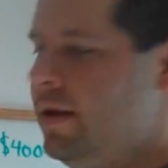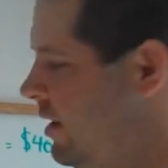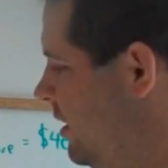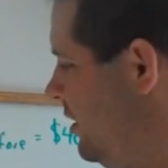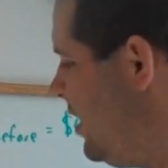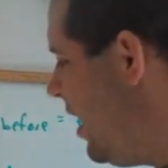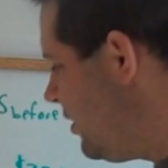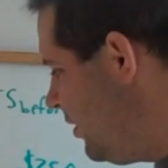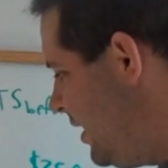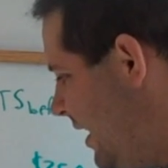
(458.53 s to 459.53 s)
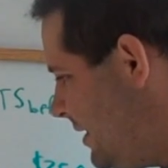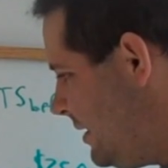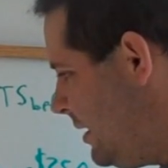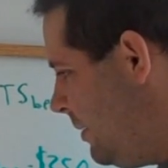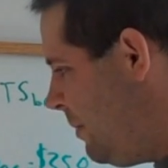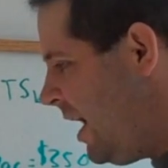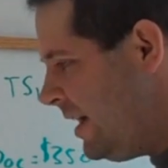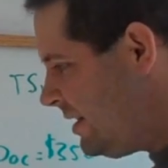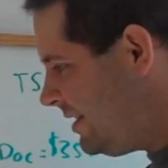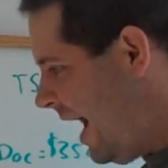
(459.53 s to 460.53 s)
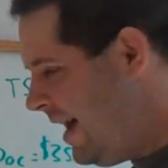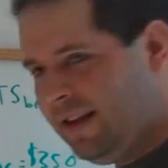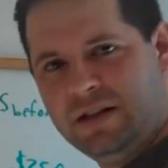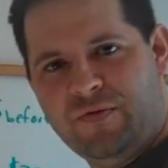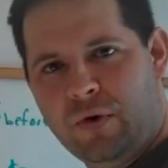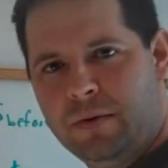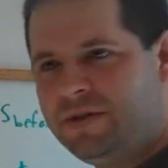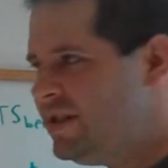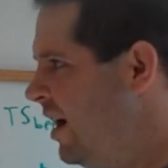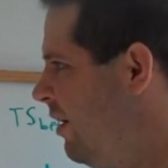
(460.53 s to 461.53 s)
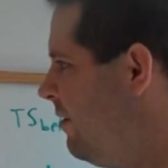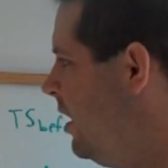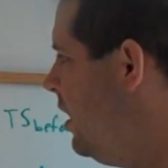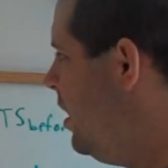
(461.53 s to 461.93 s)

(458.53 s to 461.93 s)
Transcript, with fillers: The doctor gets to buy silence for himself,